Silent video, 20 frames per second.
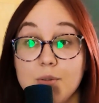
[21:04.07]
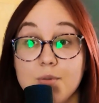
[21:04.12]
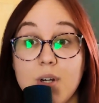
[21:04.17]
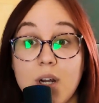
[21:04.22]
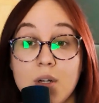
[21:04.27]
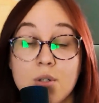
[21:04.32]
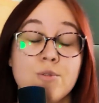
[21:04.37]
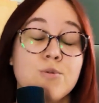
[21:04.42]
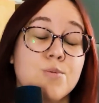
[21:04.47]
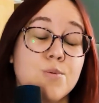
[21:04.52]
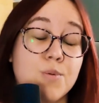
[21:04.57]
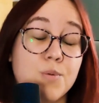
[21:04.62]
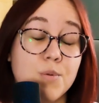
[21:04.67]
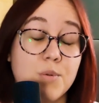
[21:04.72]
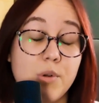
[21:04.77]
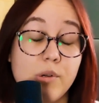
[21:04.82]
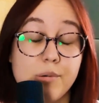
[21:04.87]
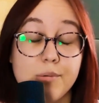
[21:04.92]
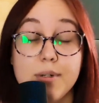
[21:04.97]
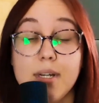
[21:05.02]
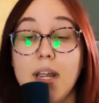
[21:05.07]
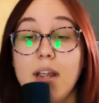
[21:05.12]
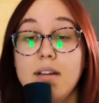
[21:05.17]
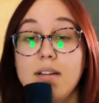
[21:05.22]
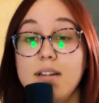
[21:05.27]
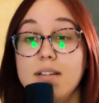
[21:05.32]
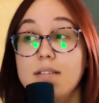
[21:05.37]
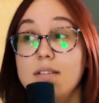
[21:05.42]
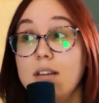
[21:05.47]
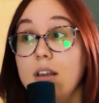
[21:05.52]
Mayura who
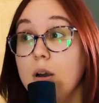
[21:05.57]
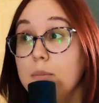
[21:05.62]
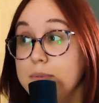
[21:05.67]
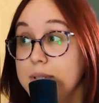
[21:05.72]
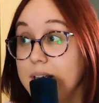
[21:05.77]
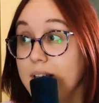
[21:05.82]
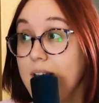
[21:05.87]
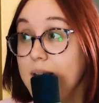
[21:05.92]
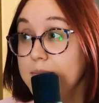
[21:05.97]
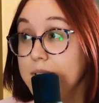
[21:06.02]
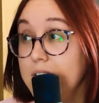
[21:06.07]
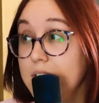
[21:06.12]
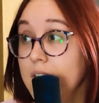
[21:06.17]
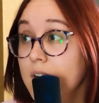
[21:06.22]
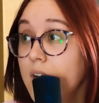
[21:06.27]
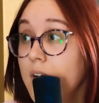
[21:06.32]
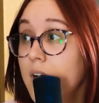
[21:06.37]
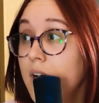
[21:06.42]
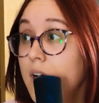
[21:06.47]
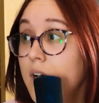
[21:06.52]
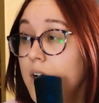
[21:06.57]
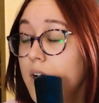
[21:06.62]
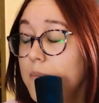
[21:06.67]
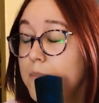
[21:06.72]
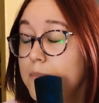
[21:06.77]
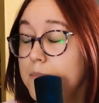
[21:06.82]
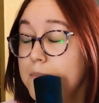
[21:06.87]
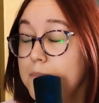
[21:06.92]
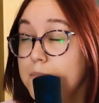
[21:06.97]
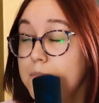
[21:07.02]
created the Optigami
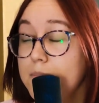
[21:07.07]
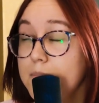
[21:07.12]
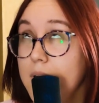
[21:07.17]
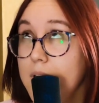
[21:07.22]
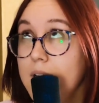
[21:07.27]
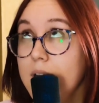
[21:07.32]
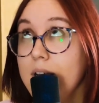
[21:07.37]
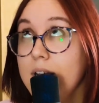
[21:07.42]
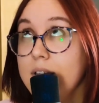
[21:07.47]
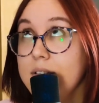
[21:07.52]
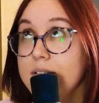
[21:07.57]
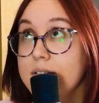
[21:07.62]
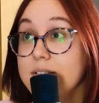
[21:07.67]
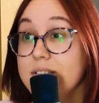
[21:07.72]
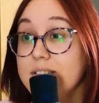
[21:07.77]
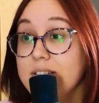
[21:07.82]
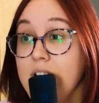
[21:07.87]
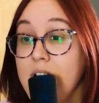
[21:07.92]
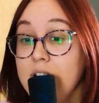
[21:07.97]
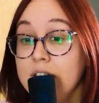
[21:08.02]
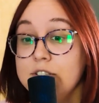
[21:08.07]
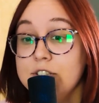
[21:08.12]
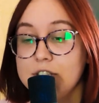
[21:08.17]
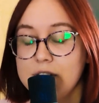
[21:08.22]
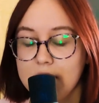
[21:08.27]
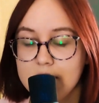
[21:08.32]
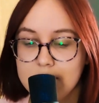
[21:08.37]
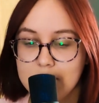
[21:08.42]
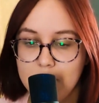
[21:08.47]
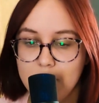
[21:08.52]
and not
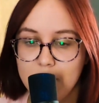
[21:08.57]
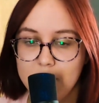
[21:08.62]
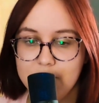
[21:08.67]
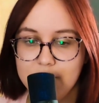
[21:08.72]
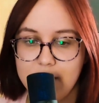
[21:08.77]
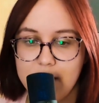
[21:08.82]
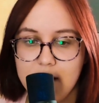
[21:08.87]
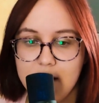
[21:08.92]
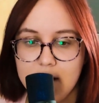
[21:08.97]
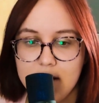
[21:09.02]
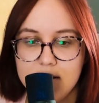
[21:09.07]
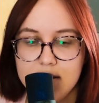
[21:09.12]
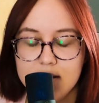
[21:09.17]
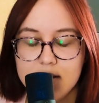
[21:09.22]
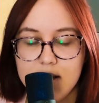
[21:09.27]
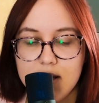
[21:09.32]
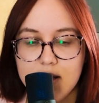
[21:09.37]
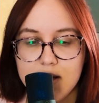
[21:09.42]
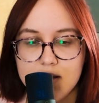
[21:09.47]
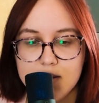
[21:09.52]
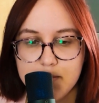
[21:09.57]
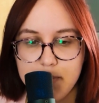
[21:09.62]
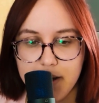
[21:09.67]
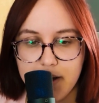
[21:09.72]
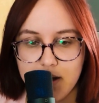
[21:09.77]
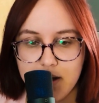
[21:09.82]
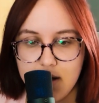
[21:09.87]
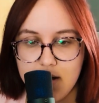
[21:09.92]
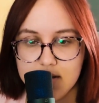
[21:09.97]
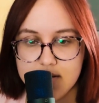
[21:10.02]
Shadow Moth. And it's
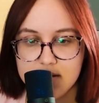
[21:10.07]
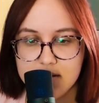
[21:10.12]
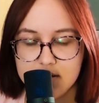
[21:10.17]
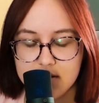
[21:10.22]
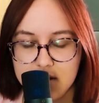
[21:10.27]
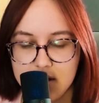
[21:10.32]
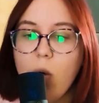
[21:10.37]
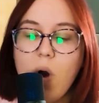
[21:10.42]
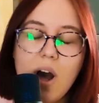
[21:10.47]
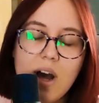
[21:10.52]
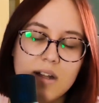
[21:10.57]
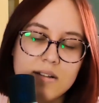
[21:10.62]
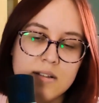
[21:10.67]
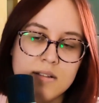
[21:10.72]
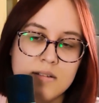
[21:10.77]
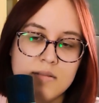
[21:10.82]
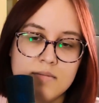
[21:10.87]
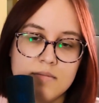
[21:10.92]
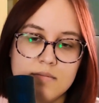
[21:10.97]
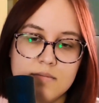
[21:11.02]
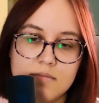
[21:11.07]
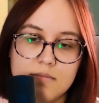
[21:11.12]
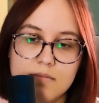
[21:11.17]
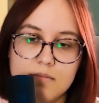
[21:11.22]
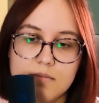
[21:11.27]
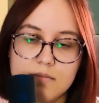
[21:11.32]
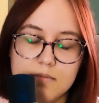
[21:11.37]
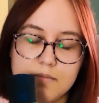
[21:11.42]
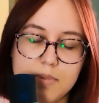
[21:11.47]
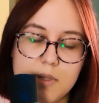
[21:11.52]
because one
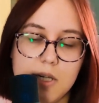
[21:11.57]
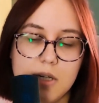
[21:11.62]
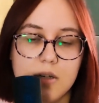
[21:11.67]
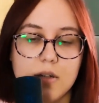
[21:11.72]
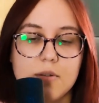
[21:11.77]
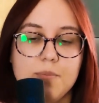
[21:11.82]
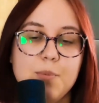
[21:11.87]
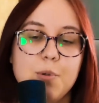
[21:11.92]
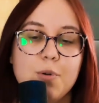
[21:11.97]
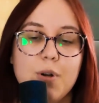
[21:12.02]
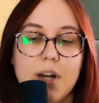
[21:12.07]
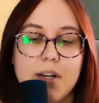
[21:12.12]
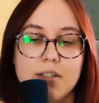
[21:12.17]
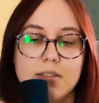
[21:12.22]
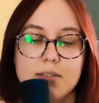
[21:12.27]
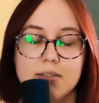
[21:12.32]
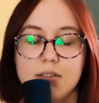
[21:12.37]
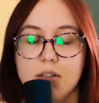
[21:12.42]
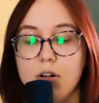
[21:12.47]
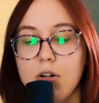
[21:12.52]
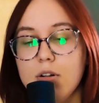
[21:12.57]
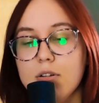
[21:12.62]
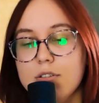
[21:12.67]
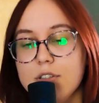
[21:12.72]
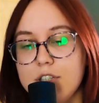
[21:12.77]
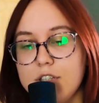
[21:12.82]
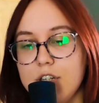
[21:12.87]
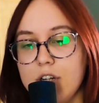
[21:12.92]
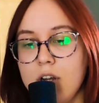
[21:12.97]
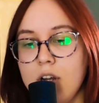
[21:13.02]
Peacock Miraculous
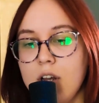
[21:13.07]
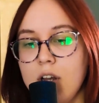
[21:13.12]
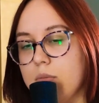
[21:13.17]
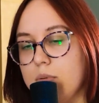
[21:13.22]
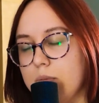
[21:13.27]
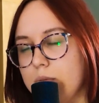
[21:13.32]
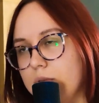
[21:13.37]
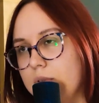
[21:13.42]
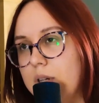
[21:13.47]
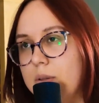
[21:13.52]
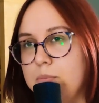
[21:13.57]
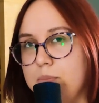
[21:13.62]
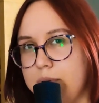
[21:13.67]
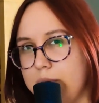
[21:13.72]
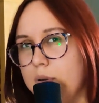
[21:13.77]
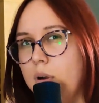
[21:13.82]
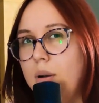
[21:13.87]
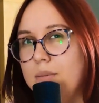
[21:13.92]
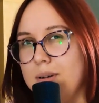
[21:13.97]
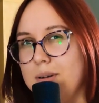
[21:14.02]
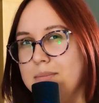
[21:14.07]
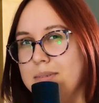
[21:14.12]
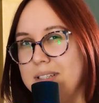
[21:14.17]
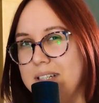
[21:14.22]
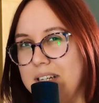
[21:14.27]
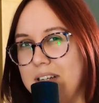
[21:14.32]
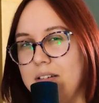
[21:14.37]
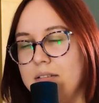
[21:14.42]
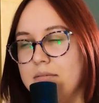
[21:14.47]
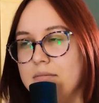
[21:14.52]
holder, well,
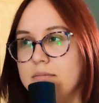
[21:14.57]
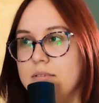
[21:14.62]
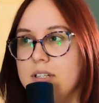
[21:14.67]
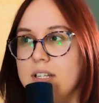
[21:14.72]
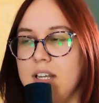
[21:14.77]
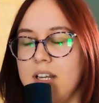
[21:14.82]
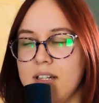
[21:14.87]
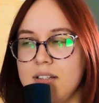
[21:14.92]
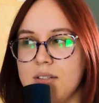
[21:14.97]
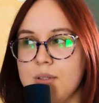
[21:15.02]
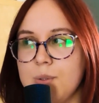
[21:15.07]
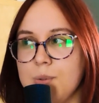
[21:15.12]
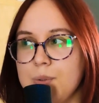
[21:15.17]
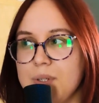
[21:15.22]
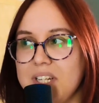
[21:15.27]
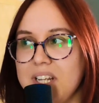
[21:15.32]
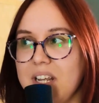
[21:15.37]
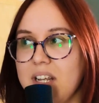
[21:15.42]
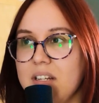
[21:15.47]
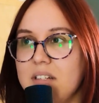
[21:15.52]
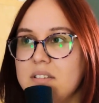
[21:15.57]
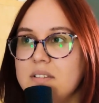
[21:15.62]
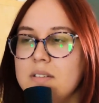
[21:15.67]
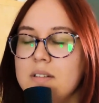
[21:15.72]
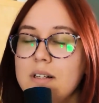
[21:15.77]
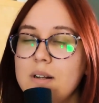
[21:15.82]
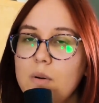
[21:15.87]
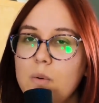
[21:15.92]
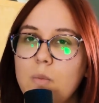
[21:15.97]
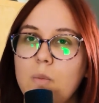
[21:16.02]
probably can
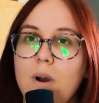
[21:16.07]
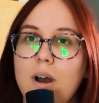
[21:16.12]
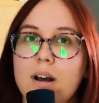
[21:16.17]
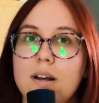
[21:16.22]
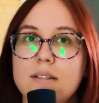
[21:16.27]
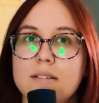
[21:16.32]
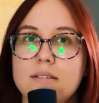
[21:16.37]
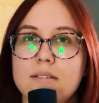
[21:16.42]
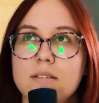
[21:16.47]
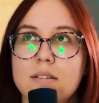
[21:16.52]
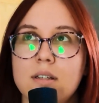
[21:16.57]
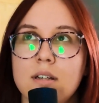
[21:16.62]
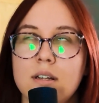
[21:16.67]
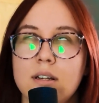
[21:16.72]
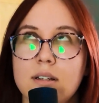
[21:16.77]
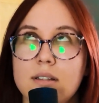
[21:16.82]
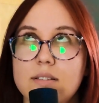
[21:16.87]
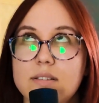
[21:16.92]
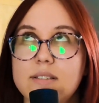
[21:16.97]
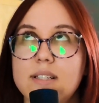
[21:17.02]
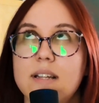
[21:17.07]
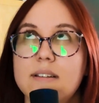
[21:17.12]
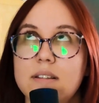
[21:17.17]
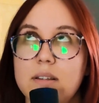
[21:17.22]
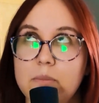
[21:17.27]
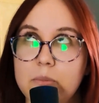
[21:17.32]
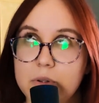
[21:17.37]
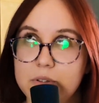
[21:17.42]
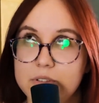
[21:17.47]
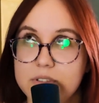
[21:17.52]
create one
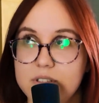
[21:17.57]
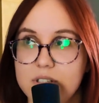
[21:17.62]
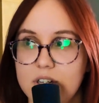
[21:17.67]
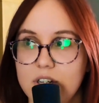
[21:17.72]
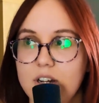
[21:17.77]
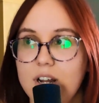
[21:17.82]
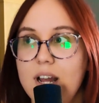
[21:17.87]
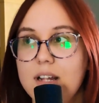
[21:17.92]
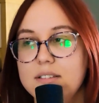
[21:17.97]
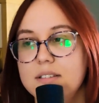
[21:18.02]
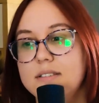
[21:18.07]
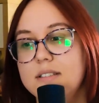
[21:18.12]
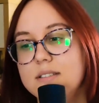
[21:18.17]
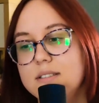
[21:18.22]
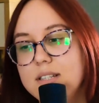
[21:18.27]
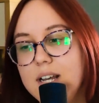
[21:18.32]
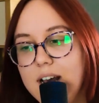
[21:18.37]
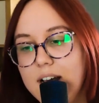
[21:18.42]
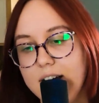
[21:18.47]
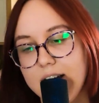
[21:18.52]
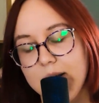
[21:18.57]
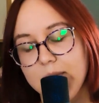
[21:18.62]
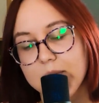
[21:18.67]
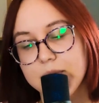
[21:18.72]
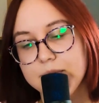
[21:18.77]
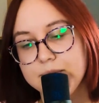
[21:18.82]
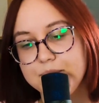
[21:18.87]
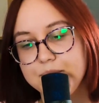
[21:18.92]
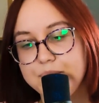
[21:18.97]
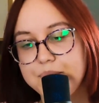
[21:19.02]
Senti monster at the
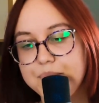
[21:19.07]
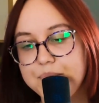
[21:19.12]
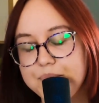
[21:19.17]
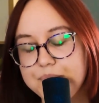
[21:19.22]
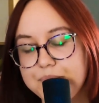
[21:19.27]
time,